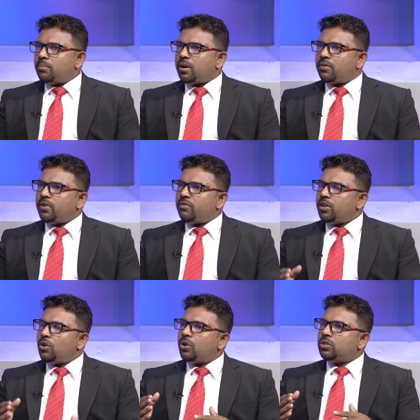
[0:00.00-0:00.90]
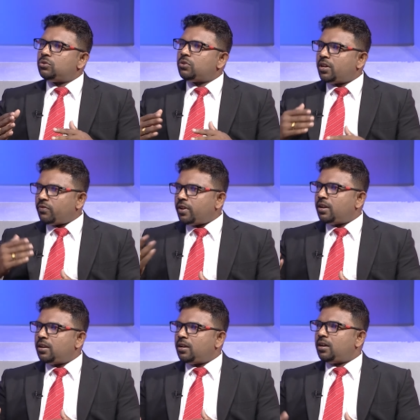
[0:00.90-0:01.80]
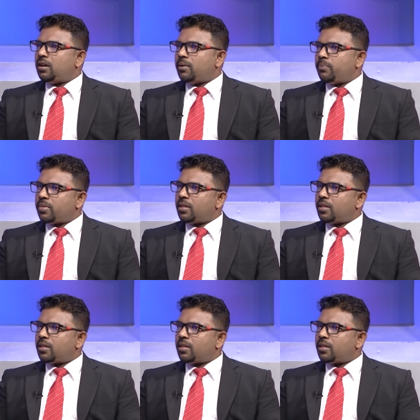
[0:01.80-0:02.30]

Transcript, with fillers: But when we going to refill uh,